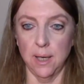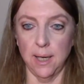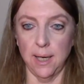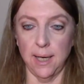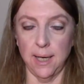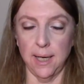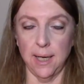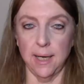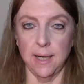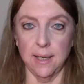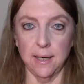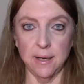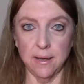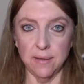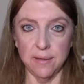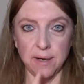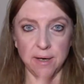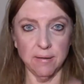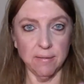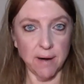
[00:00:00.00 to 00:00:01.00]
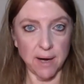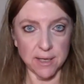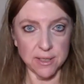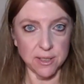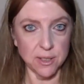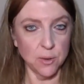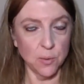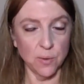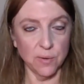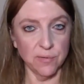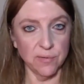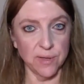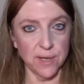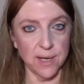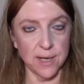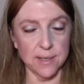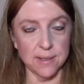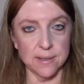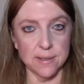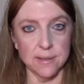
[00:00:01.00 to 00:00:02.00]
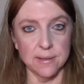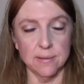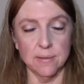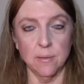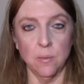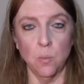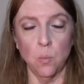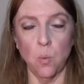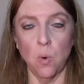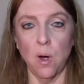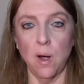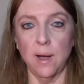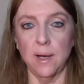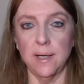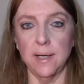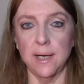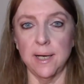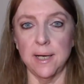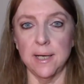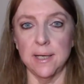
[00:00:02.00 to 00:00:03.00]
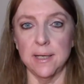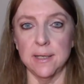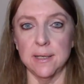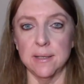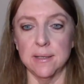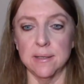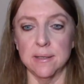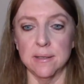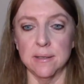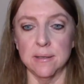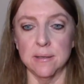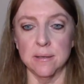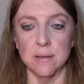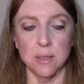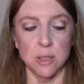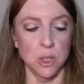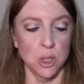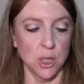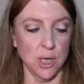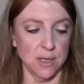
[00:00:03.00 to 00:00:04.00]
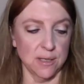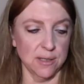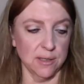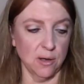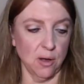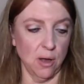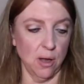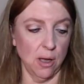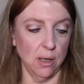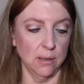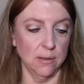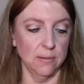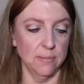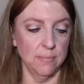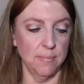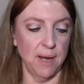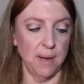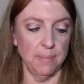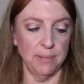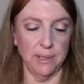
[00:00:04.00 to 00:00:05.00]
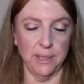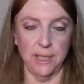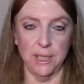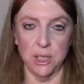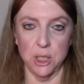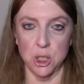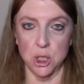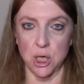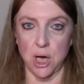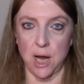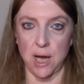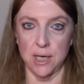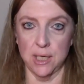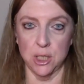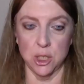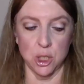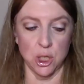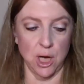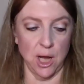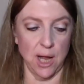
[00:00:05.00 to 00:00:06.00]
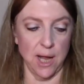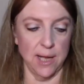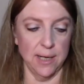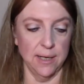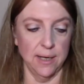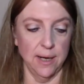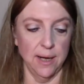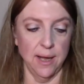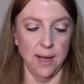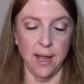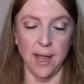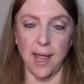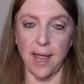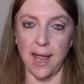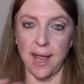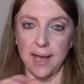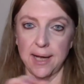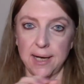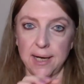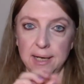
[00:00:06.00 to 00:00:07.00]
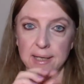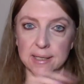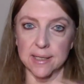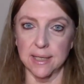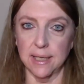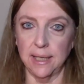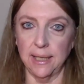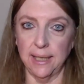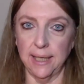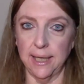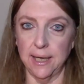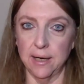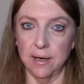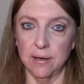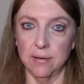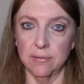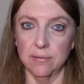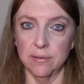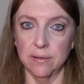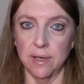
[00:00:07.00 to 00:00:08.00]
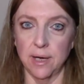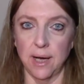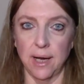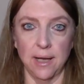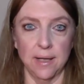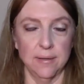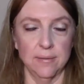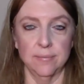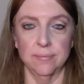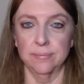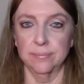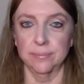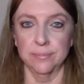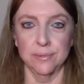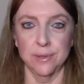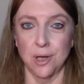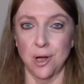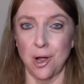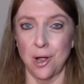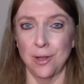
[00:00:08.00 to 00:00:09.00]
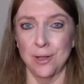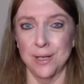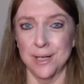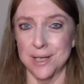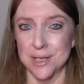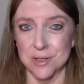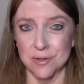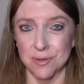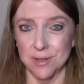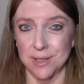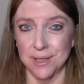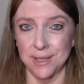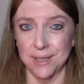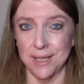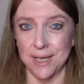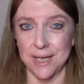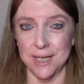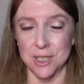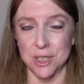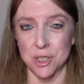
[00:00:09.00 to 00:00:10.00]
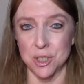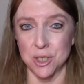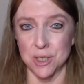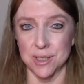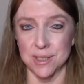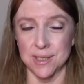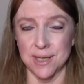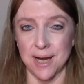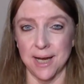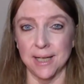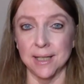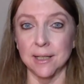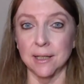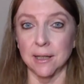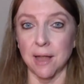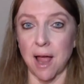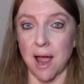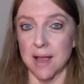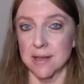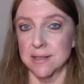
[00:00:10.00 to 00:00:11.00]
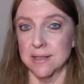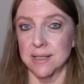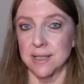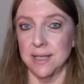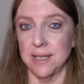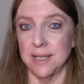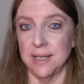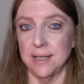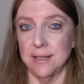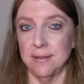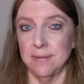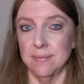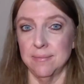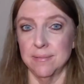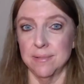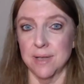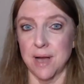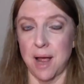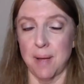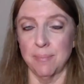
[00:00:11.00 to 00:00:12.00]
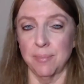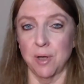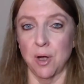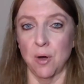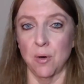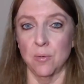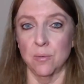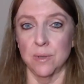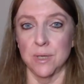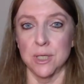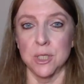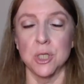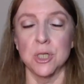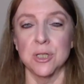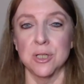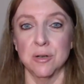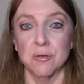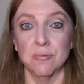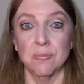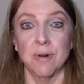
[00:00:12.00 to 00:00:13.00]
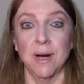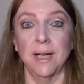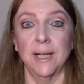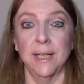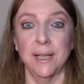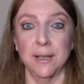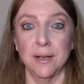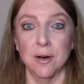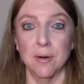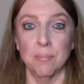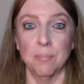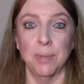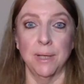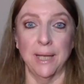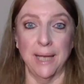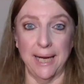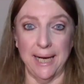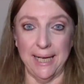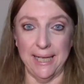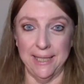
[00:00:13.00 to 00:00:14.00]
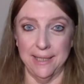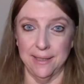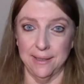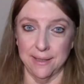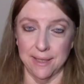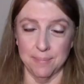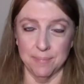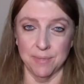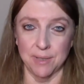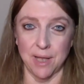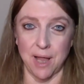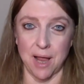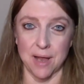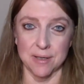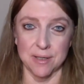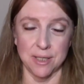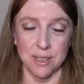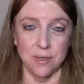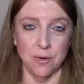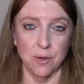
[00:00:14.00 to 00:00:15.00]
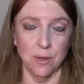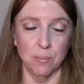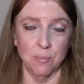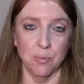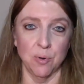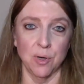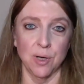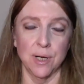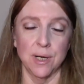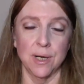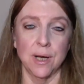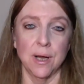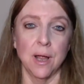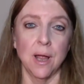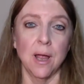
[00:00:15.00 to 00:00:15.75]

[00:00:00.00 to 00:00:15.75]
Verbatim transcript: And there are two of these. One is just called Maybelline Shine Shot and it's clear, and all it is really is just a glossy top coat. It's just a regular plain lip gloss that you can put